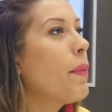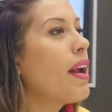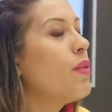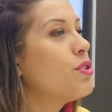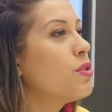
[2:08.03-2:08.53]
But
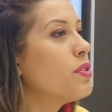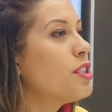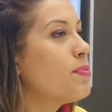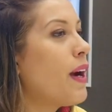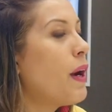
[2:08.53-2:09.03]
I was so
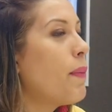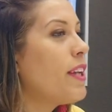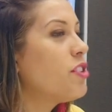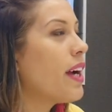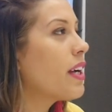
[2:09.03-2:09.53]
inspired
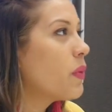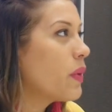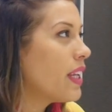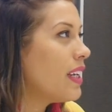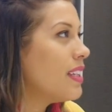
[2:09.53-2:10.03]
by drag
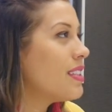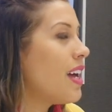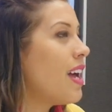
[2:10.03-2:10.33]
queens